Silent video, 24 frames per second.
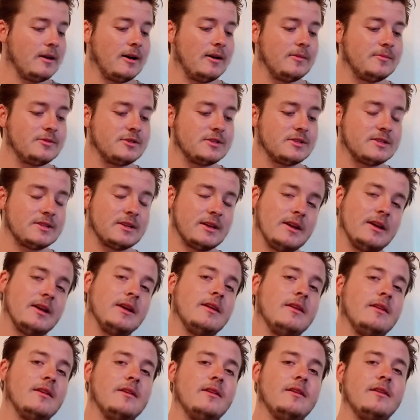I'm just
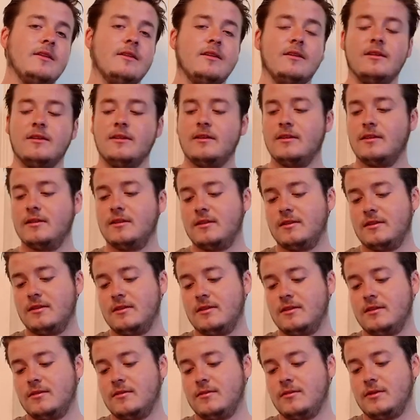saying,
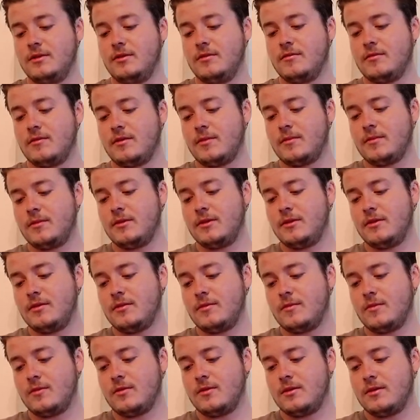when you remember that
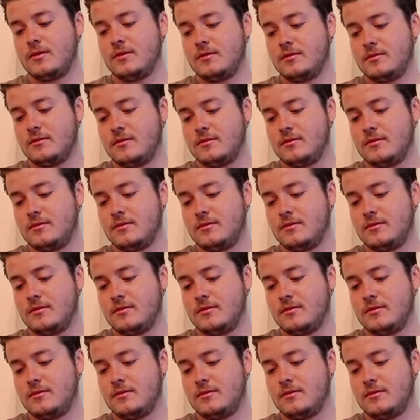you're more,